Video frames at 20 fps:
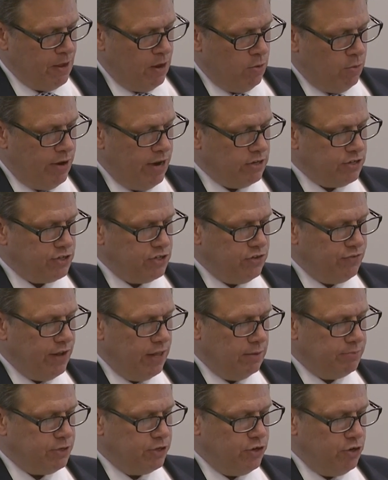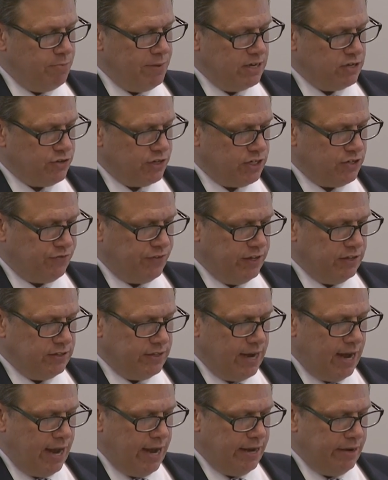We also developed a new metrics field
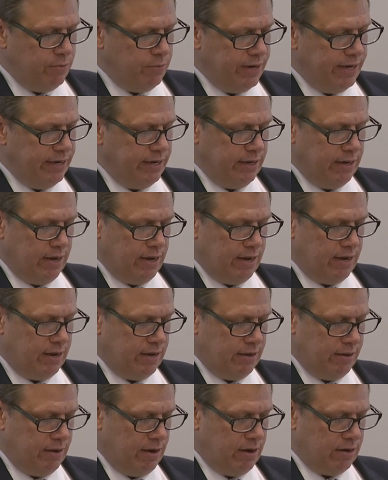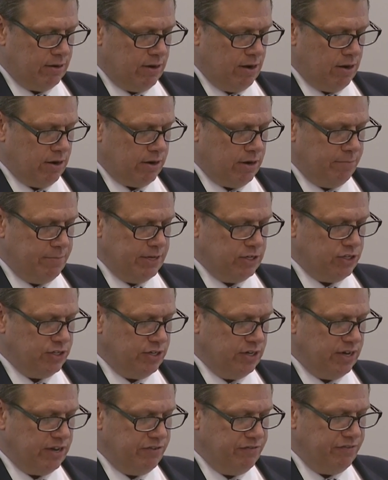guide. Our commission
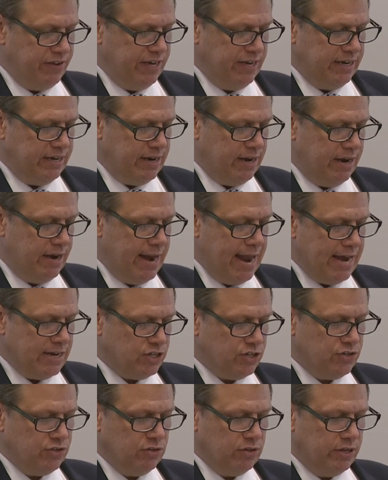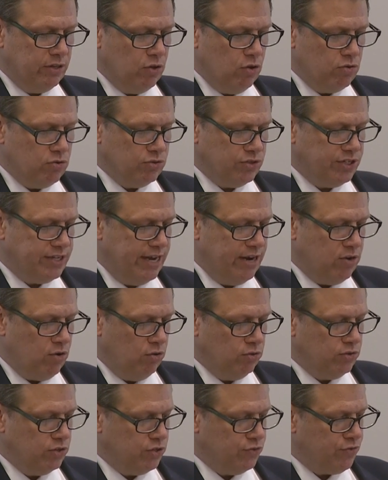convened national and local
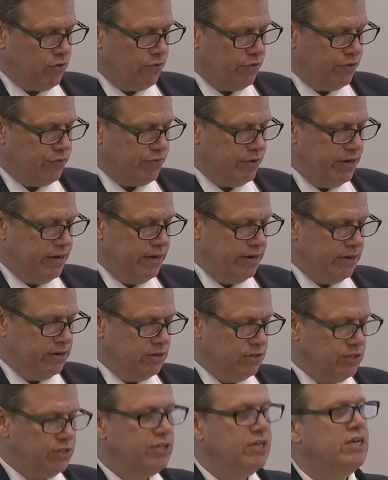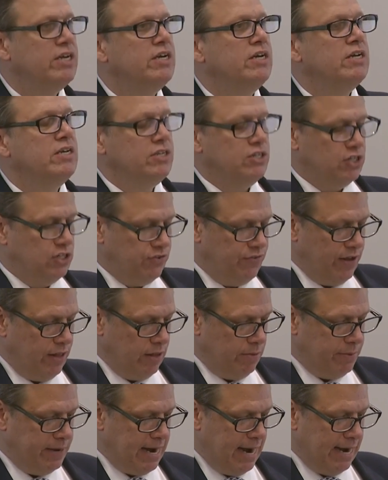stakeholders for over 3 years to
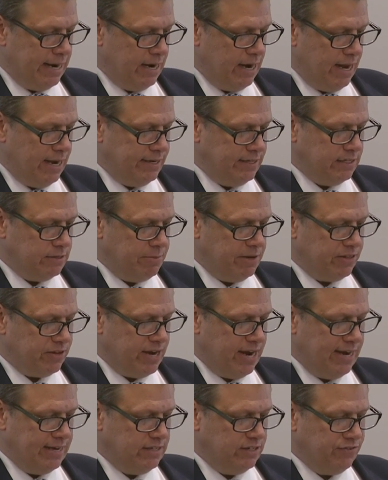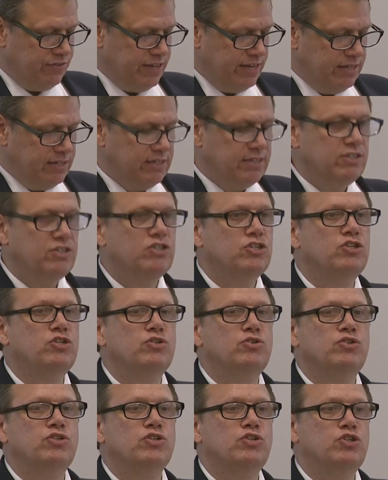develop guidelines about the kinds of things
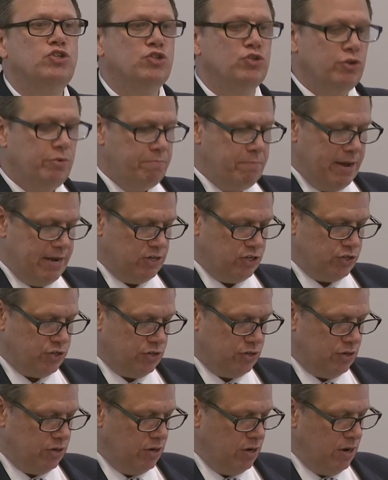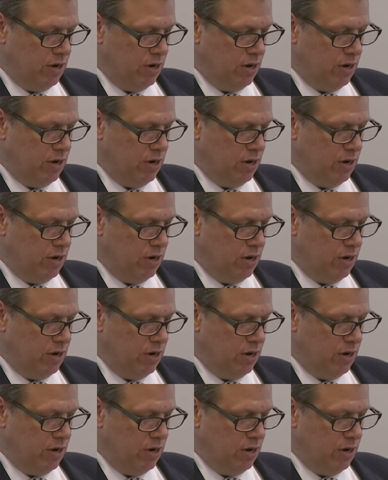institutions should measure.